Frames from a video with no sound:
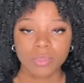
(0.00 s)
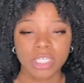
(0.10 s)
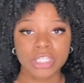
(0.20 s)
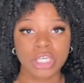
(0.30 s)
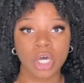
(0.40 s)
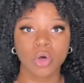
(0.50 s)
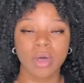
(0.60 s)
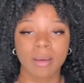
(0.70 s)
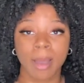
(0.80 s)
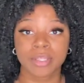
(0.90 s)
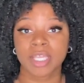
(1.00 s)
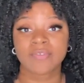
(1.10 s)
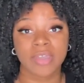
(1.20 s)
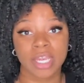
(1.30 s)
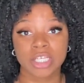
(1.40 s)
And so I took
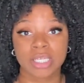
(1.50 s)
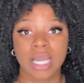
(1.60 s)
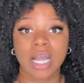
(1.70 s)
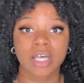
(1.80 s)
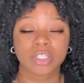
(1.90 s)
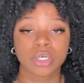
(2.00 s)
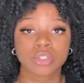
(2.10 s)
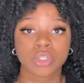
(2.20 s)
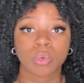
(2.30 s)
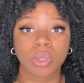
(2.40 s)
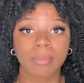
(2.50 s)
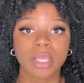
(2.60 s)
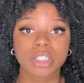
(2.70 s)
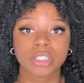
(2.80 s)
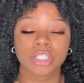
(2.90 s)
advantage and I got those. So you want to make
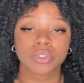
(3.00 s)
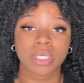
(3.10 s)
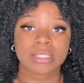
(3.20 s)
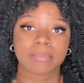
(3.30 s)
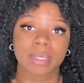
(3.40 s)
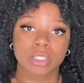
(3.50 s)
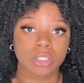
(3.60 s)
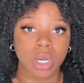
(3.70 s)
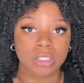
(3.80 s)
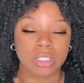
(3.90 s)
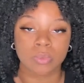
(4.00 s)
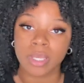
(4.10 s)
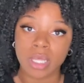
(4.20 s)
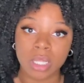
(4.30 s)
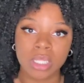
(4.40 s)
sure that you get some business cards as
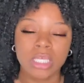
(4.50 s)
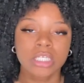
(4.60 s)
well.